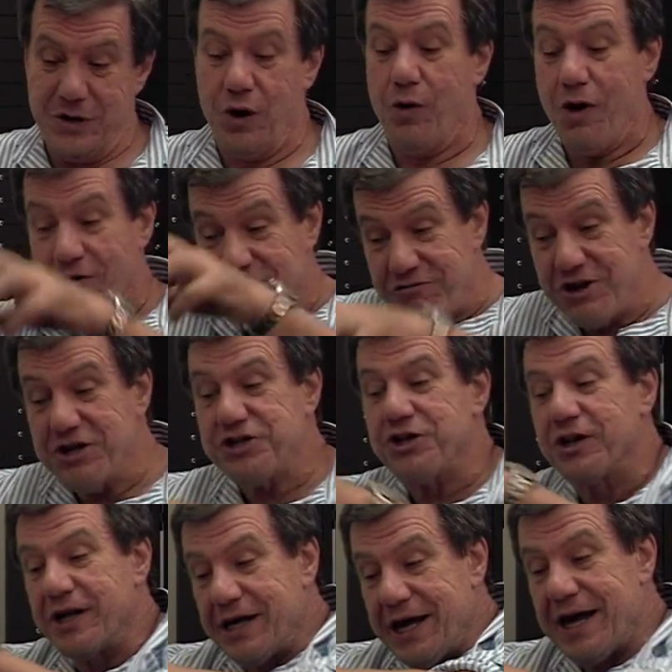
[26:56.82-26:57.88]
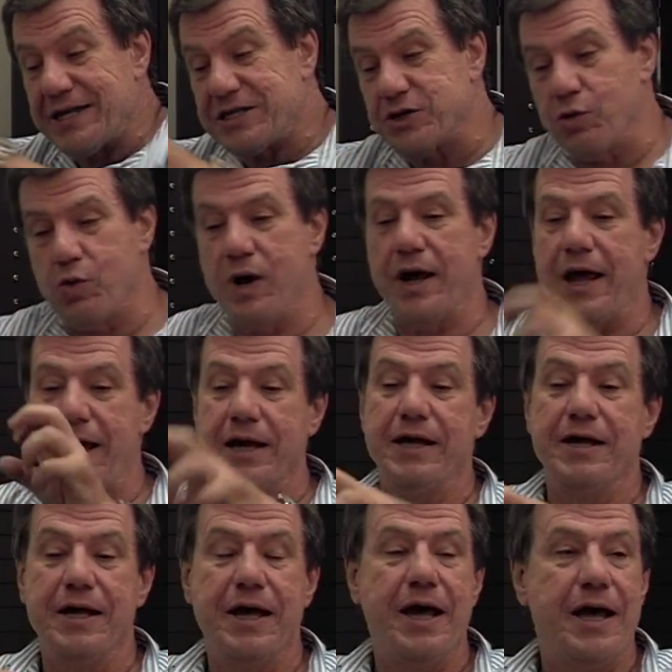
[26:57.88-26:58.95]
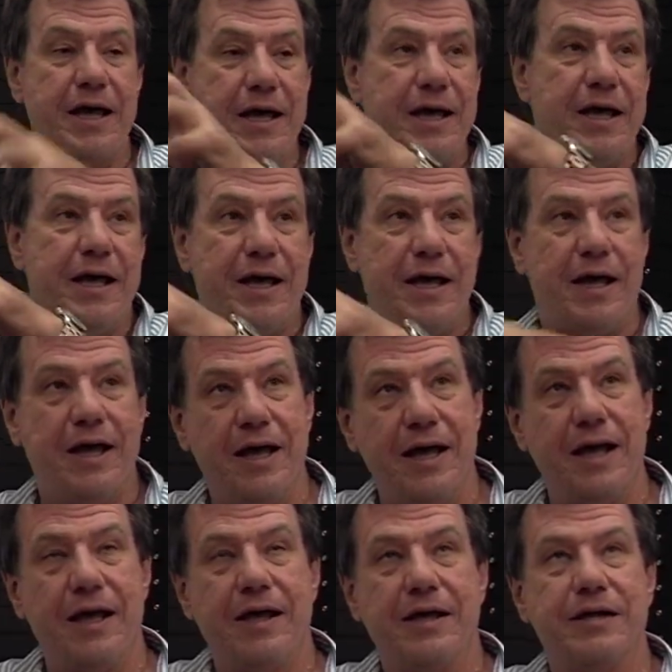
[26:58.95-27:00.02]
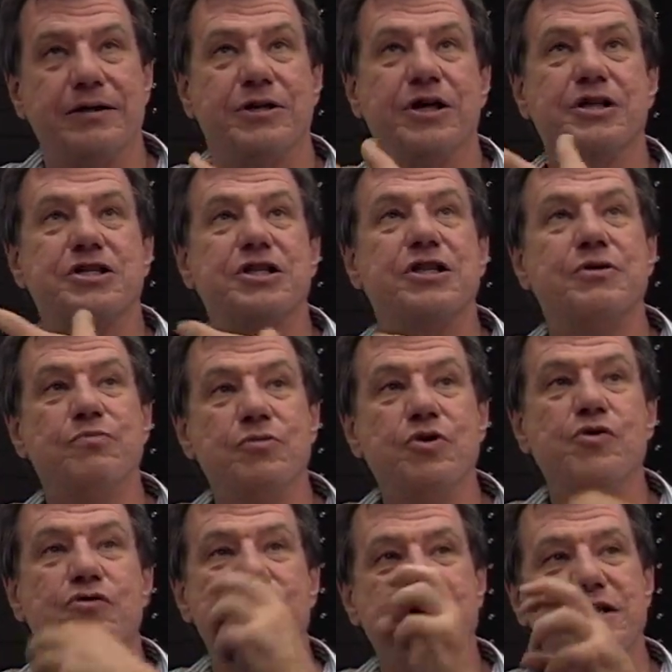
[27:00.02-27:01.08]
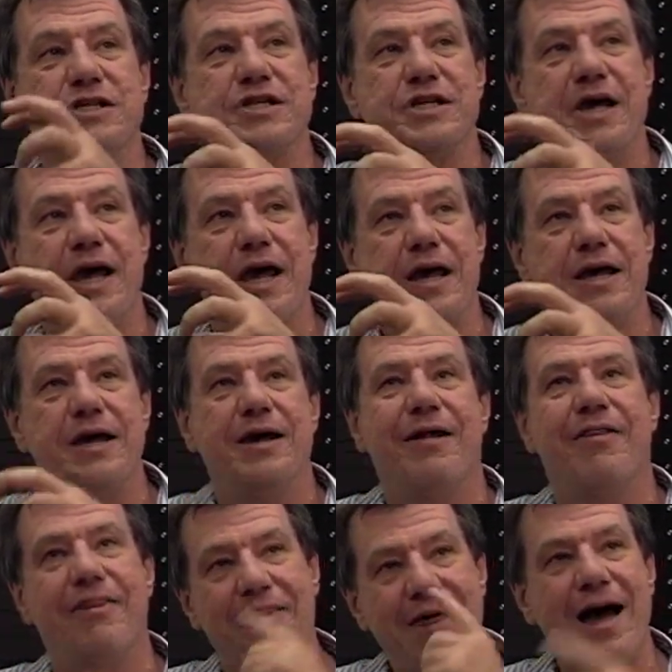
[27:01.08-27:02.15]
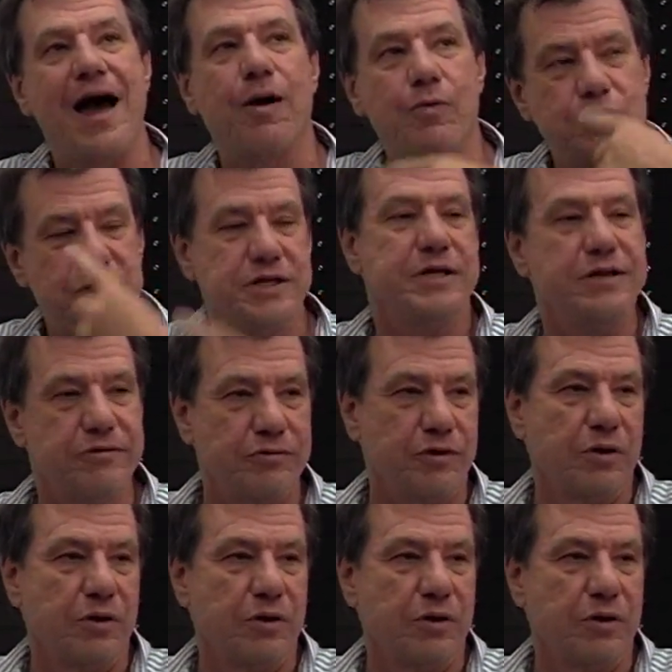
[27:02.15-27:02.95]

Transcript: officially gets away, does the movie say that was evil?